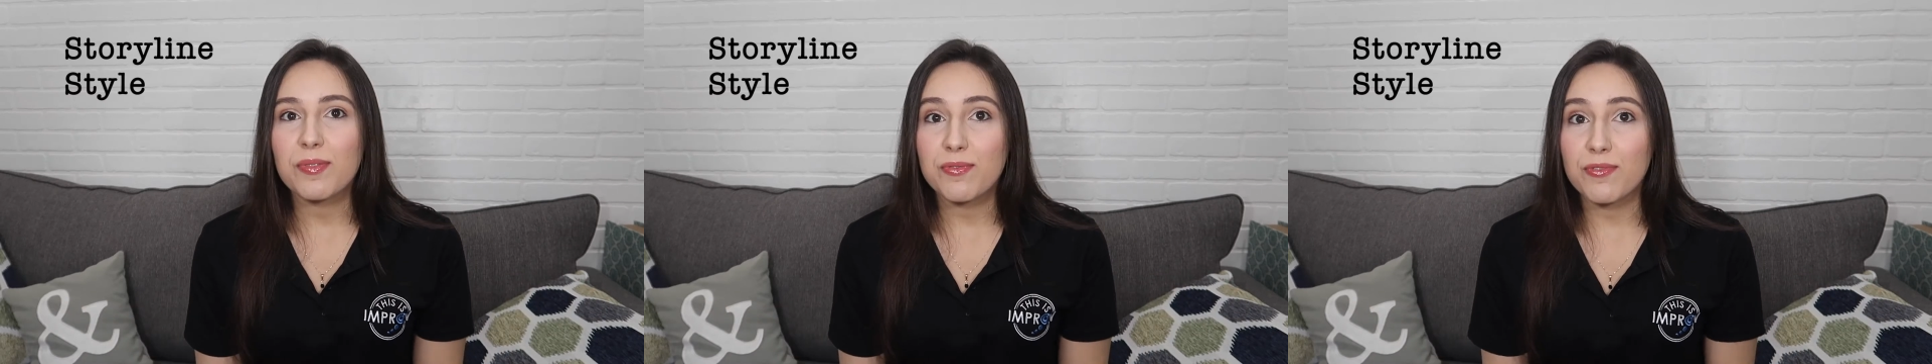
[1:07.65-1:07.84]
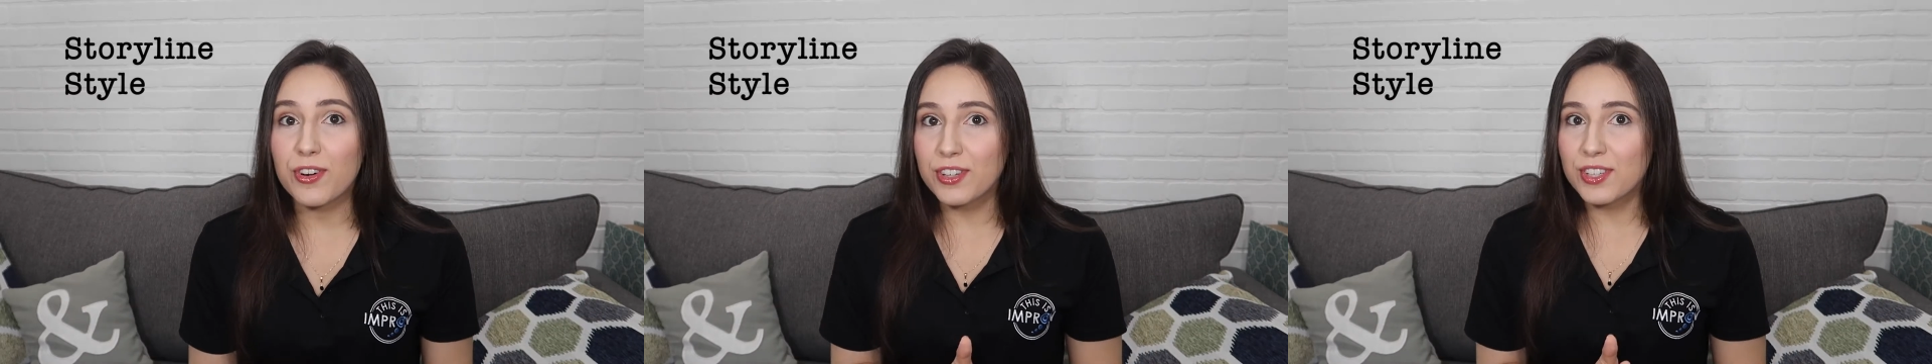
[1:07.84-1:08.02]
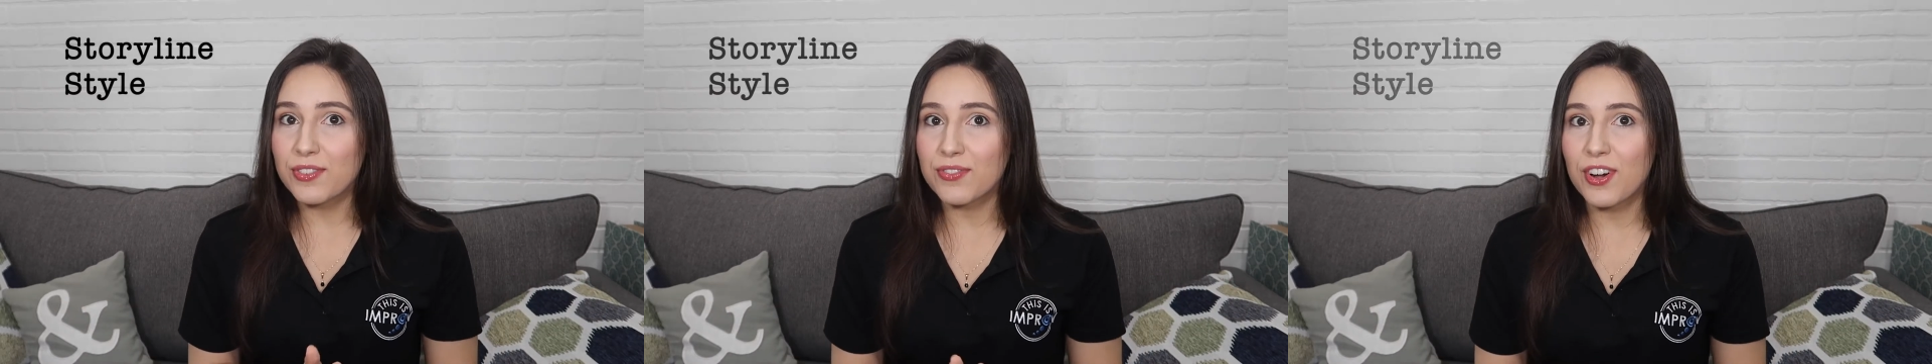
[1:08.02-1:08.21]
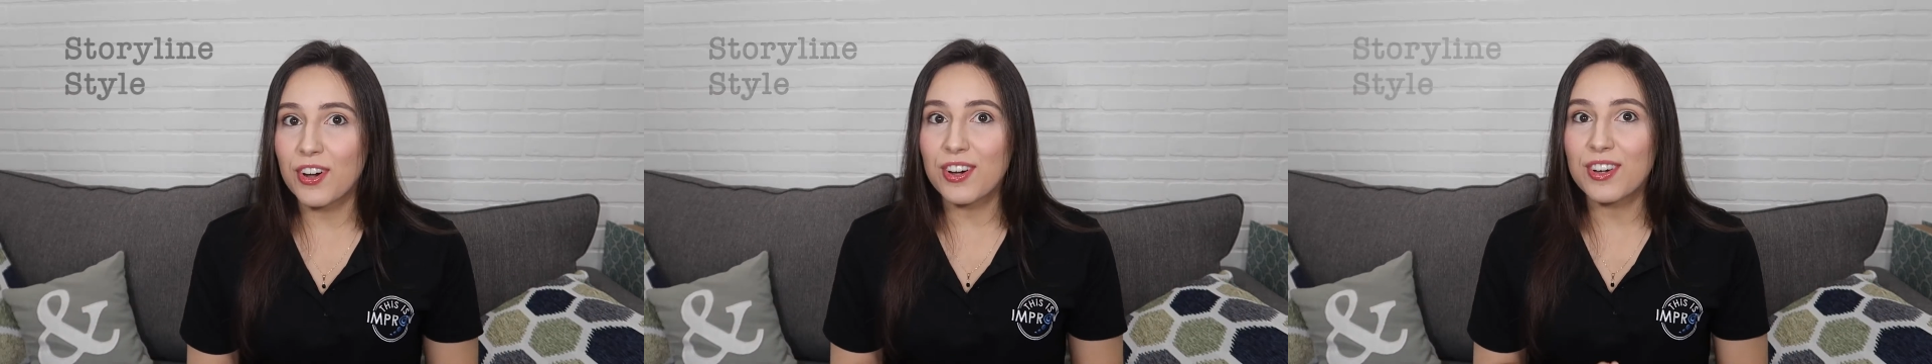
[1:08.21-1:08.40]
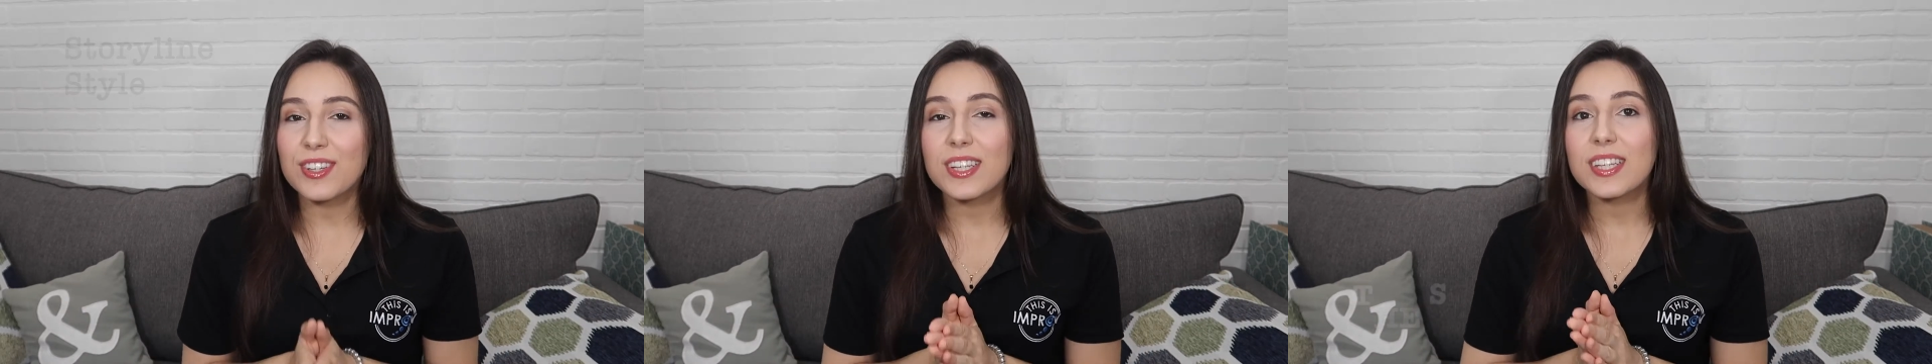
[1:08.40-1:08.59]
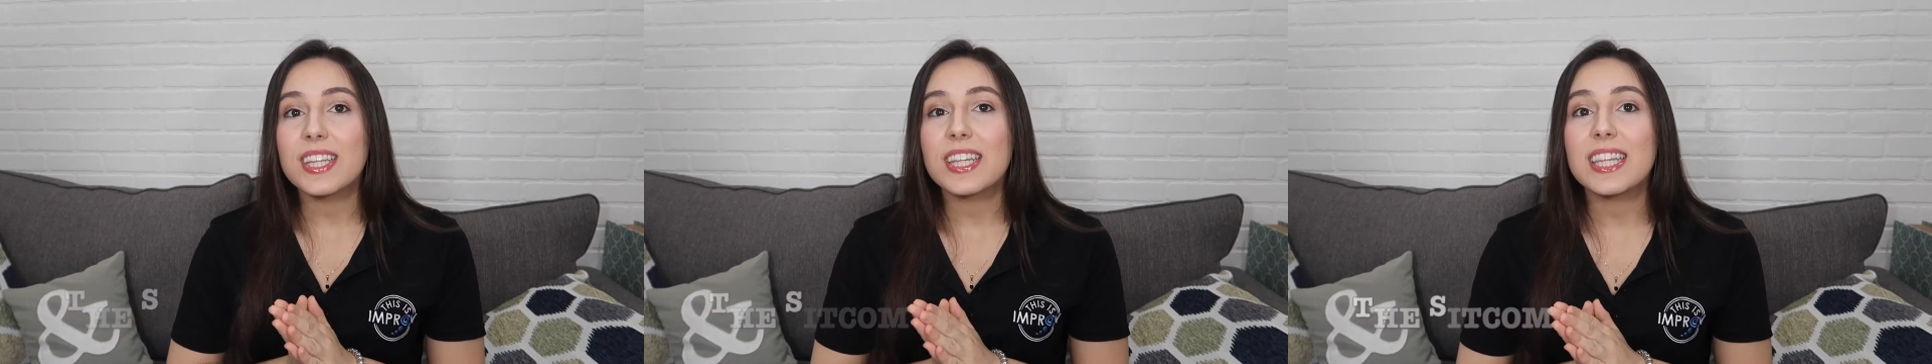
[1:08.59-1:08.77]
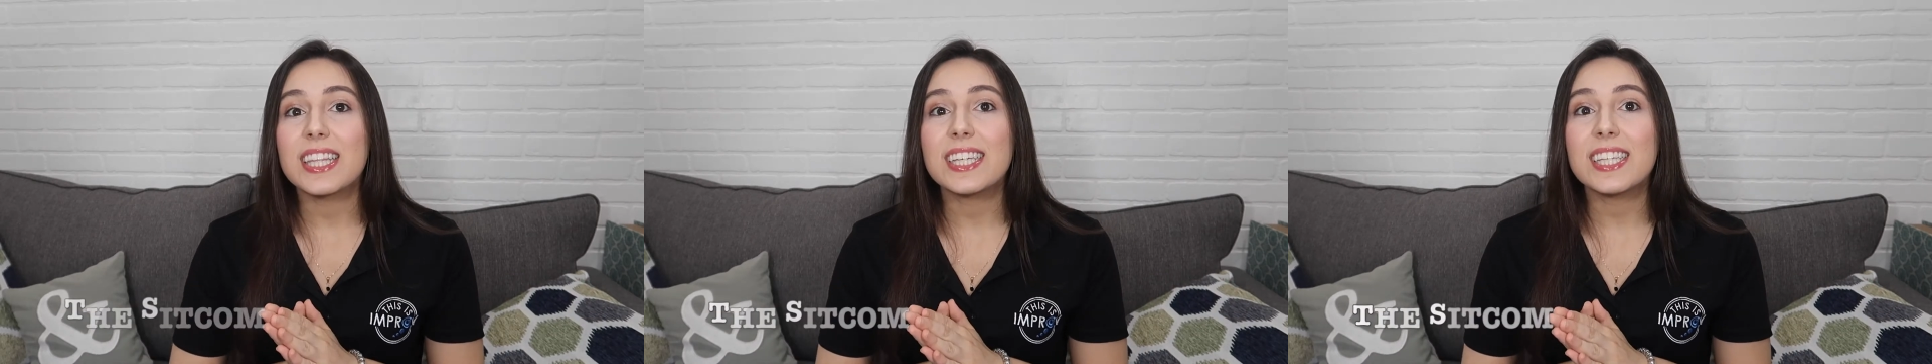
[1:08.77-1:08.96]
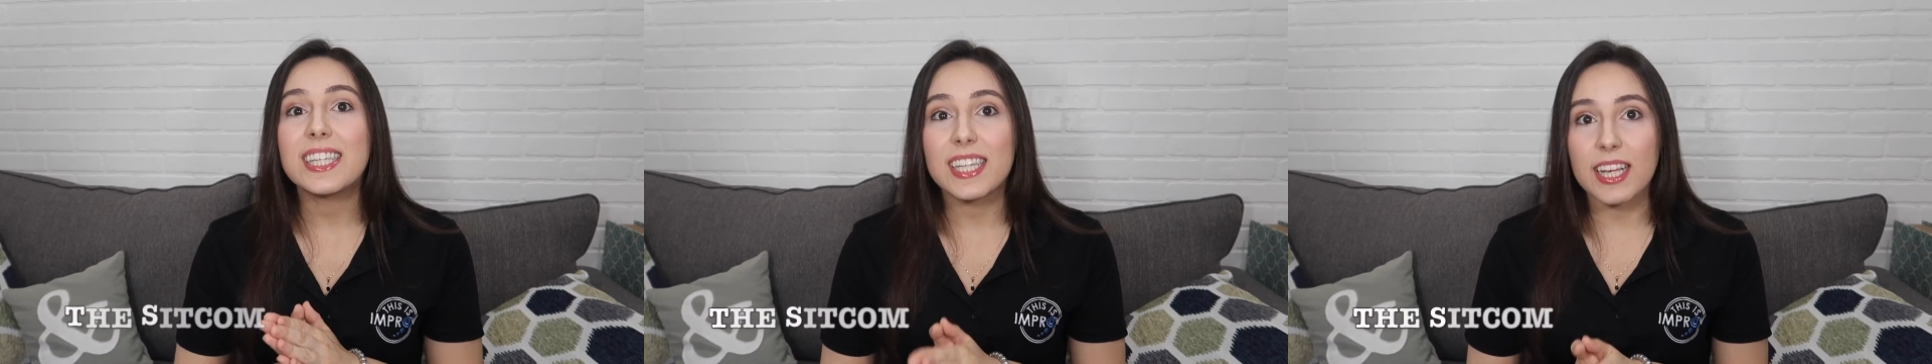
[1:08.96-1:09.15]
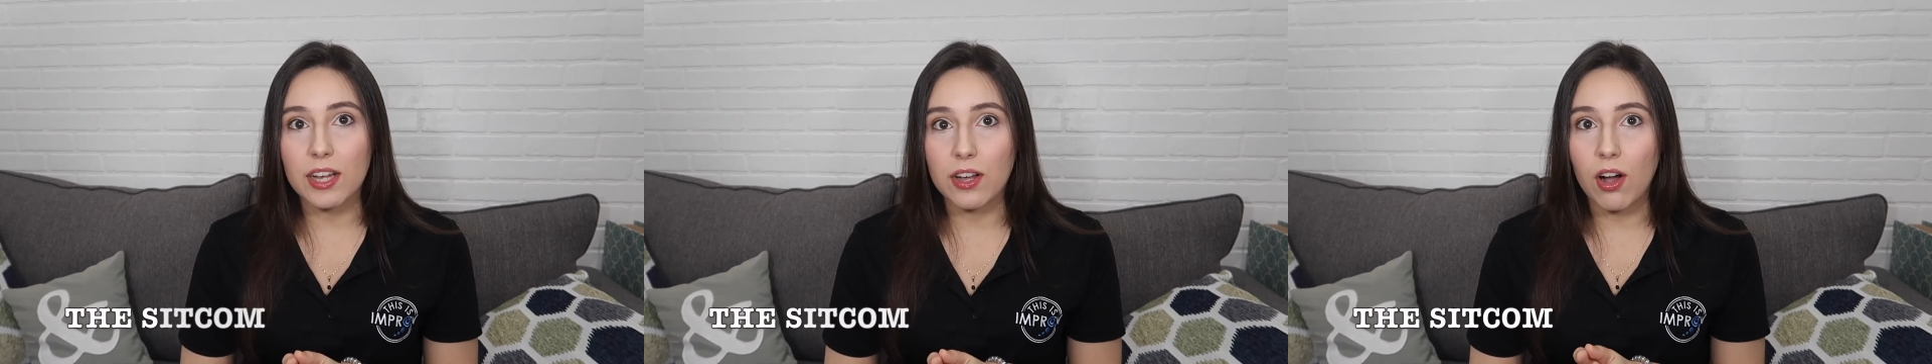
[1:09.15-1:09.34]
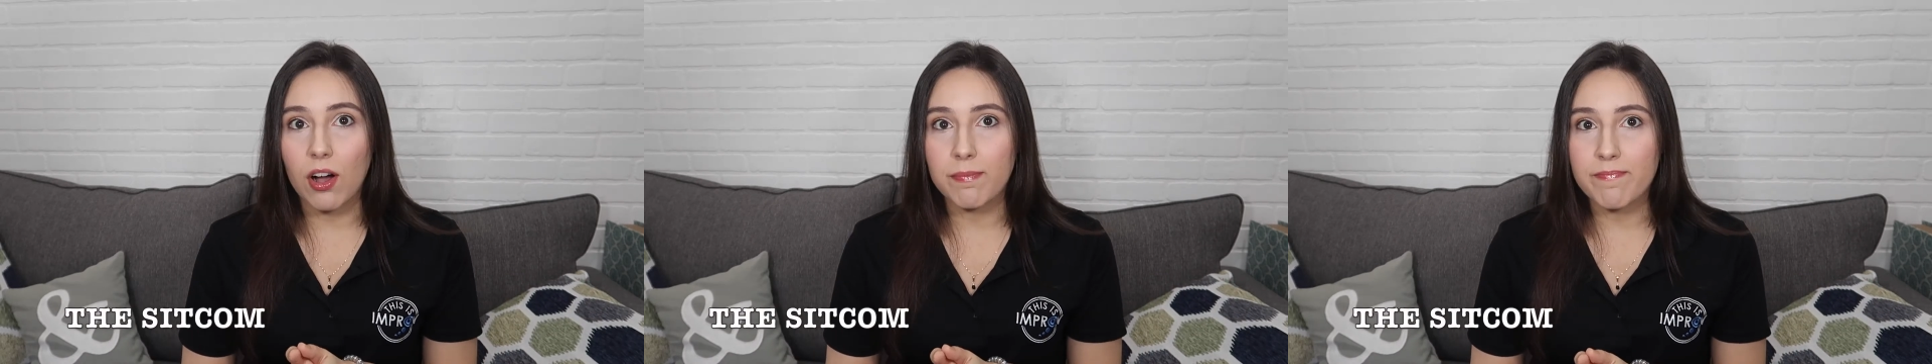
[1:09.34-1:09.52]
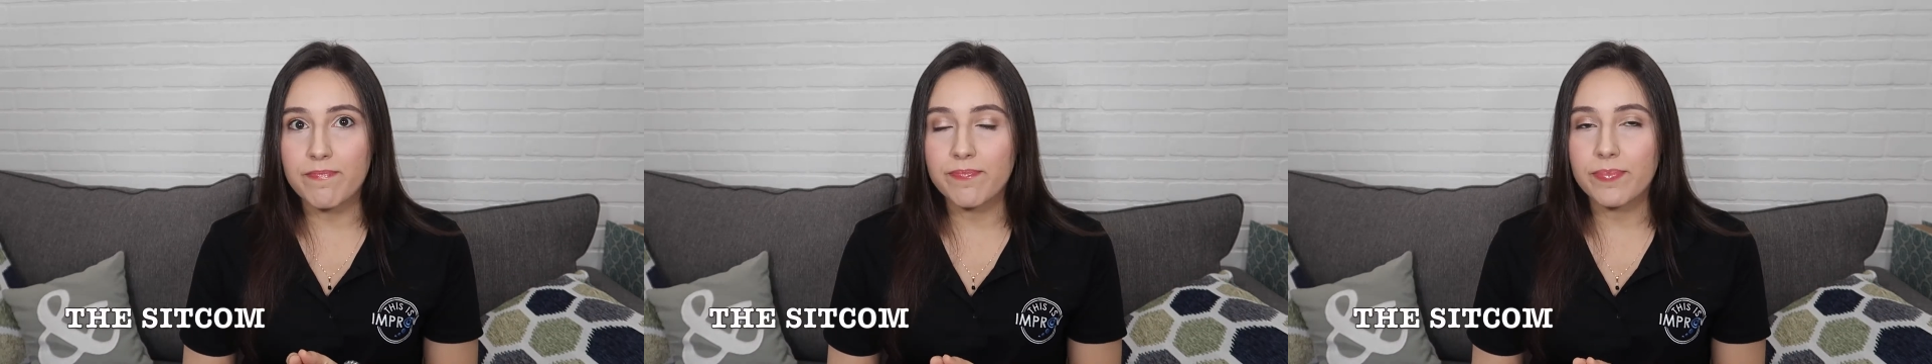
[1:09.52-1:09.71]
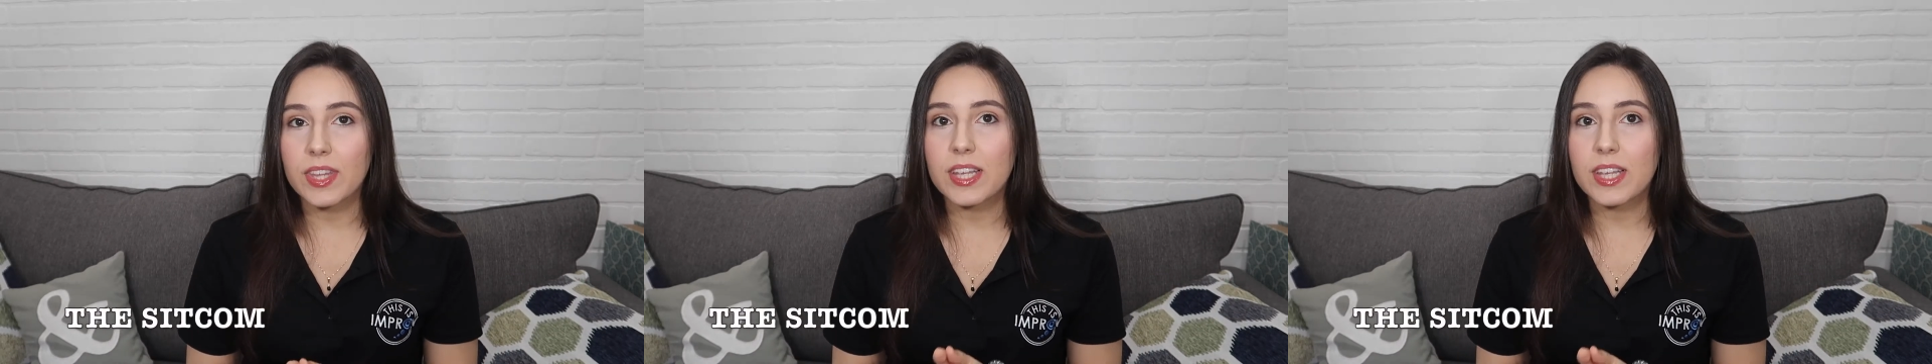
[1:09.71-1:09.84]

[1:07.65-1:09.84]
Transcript: First of all, the sitcom.